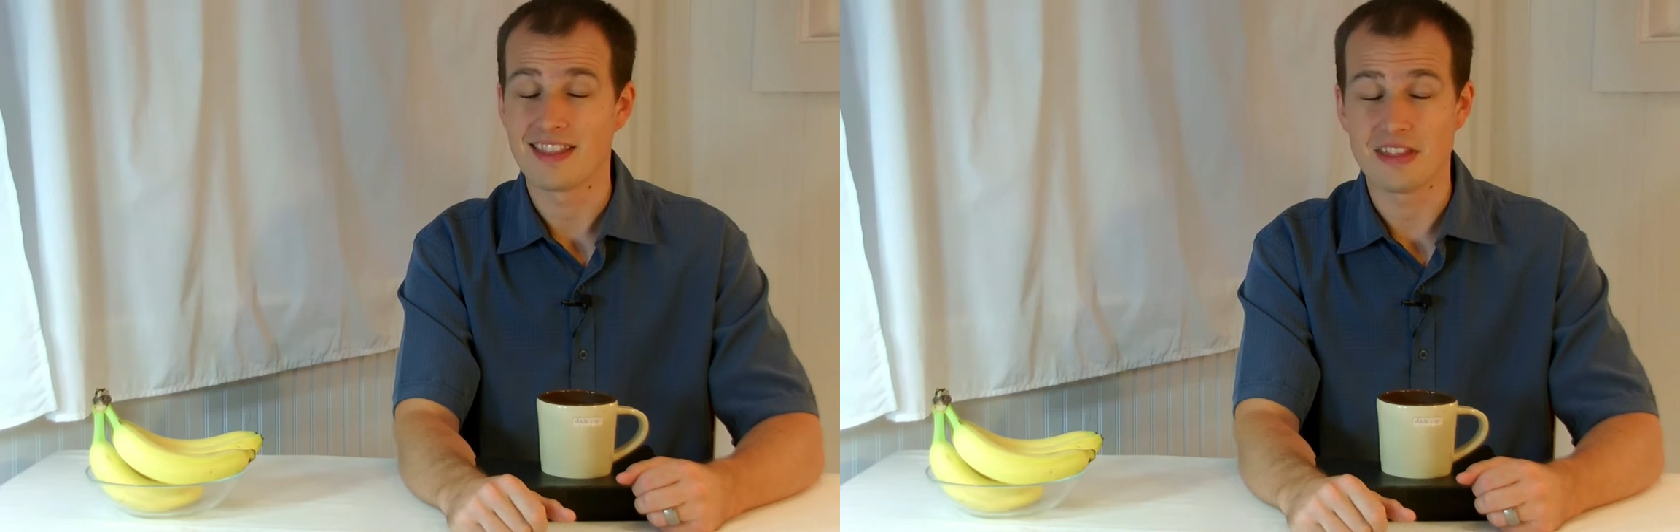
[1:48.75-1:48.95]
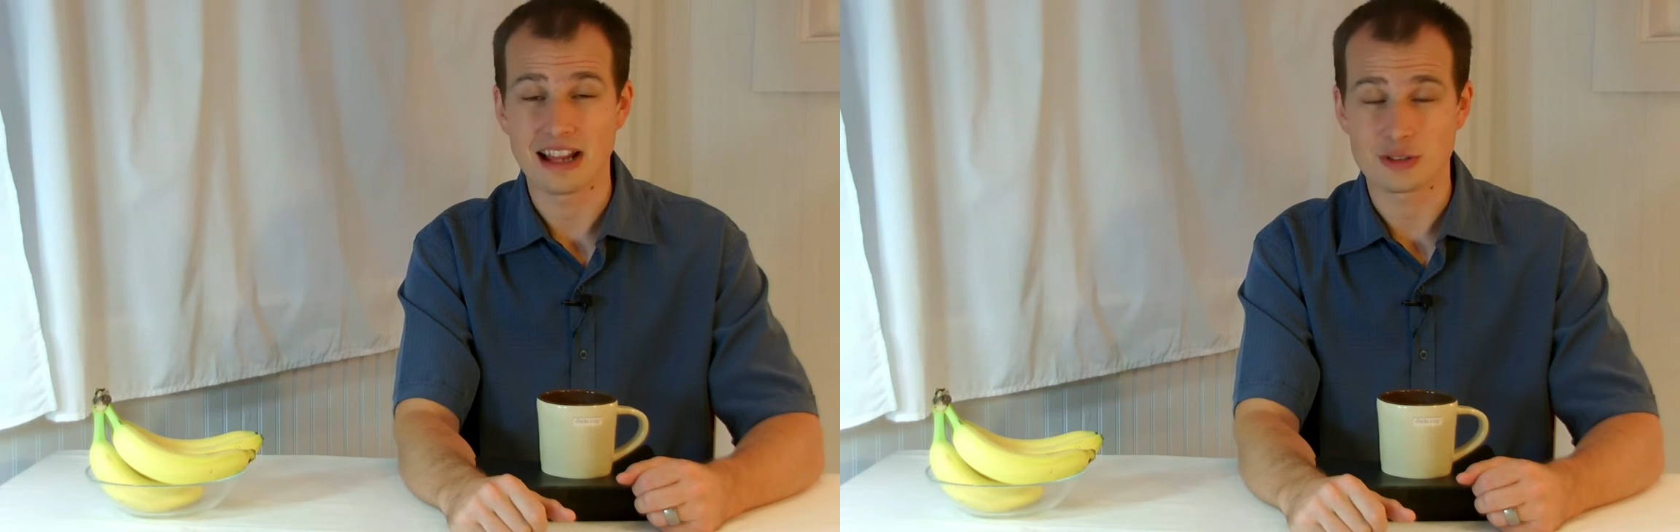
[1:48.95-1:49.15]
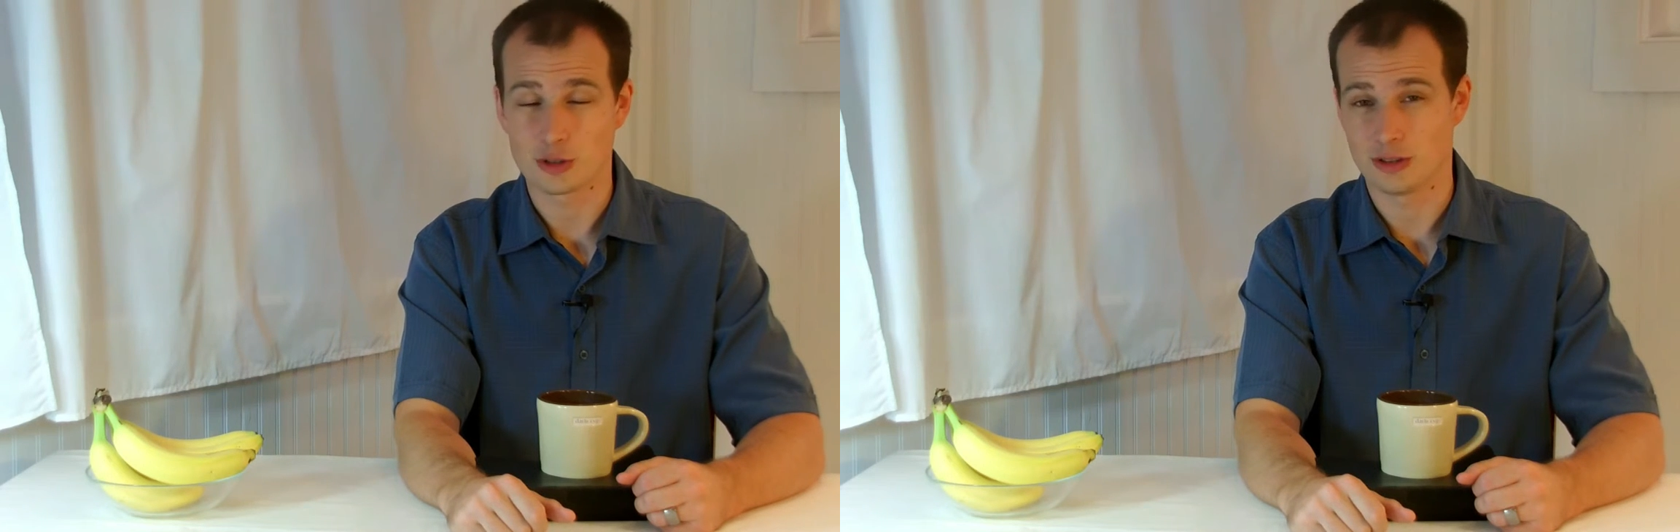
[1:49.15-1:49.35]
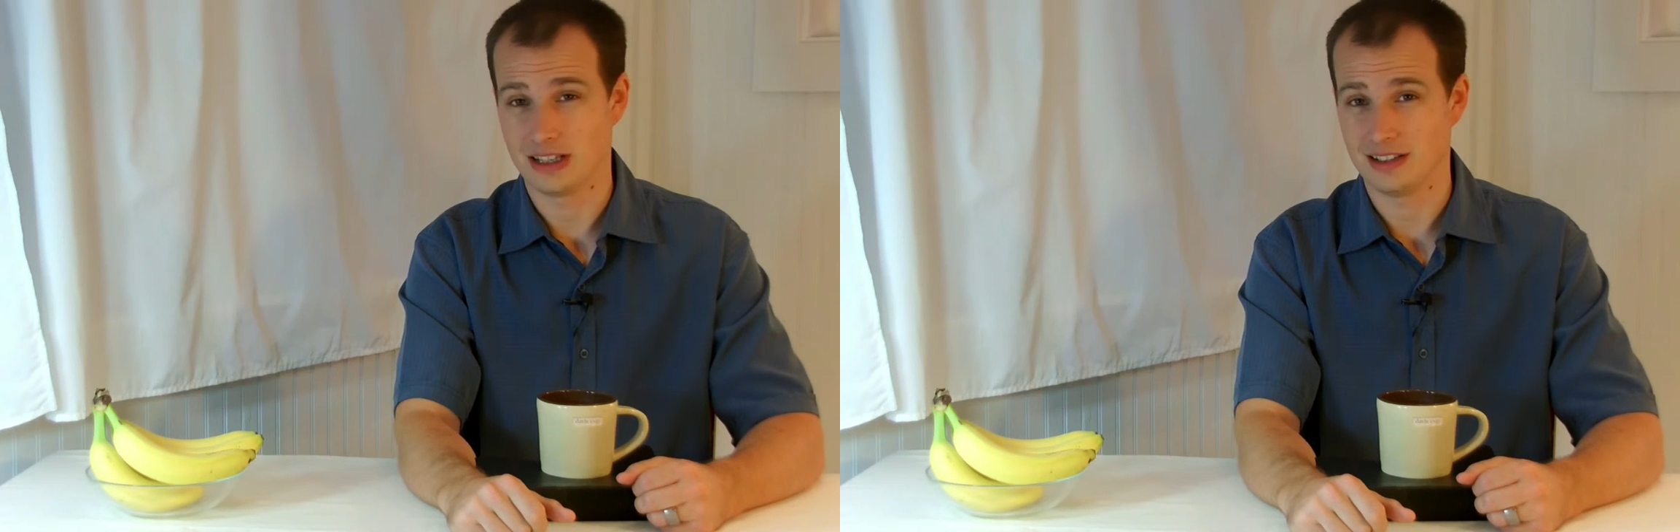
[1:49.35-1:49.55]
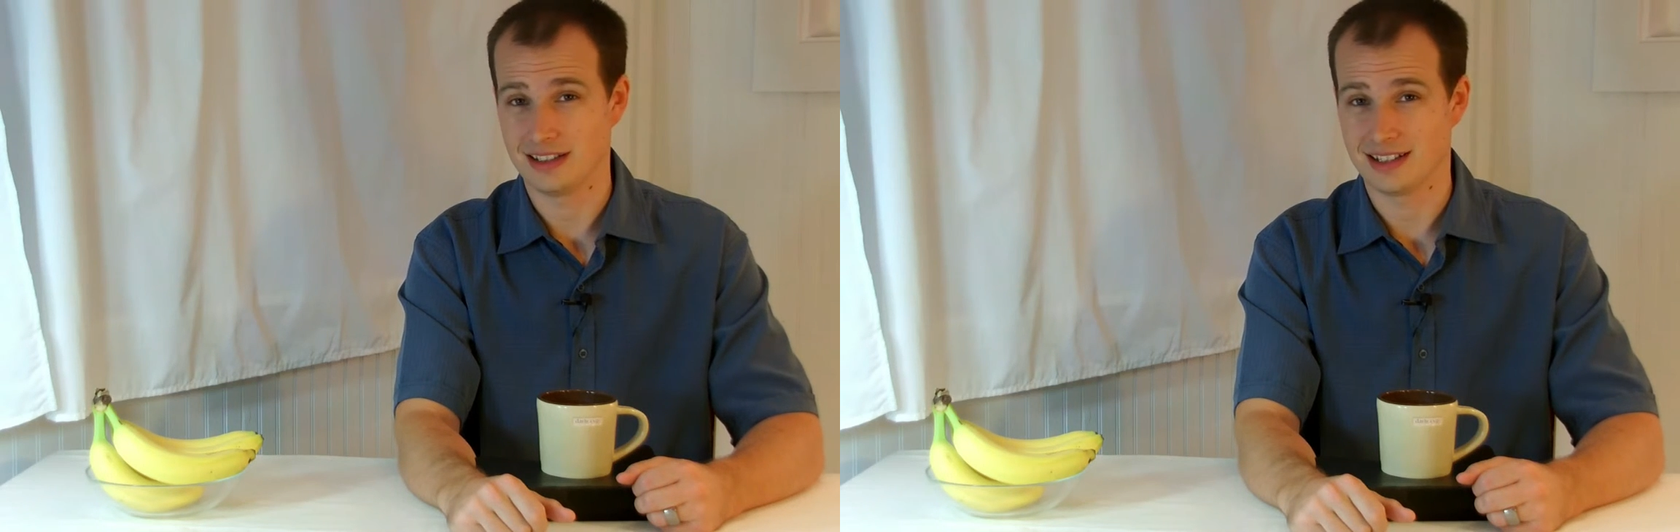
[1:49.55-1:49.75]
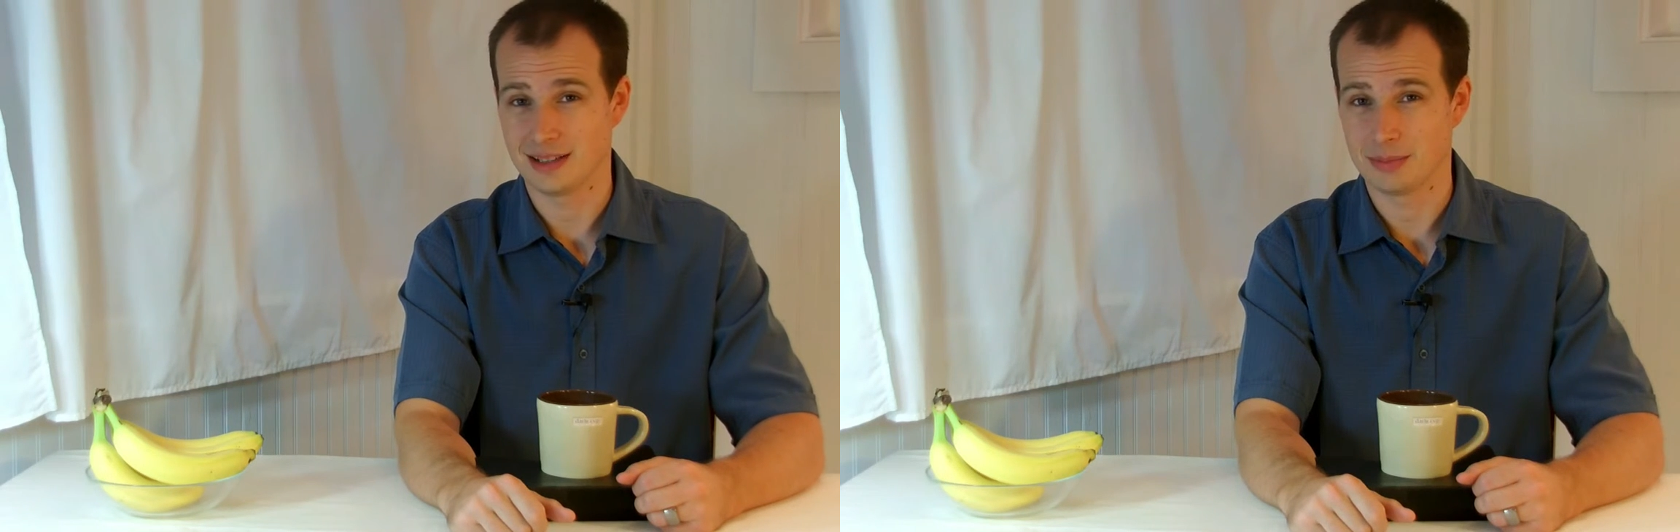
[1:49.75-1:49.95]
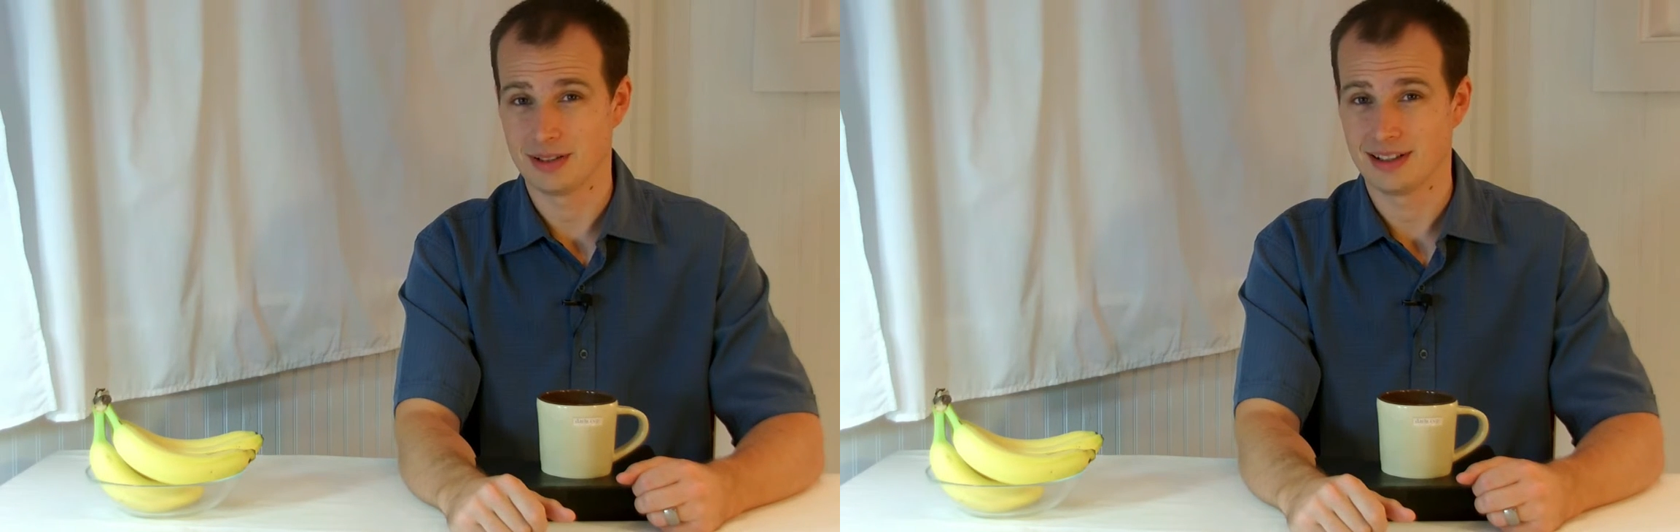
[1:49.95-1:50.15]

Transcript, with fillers: That's your daily cup.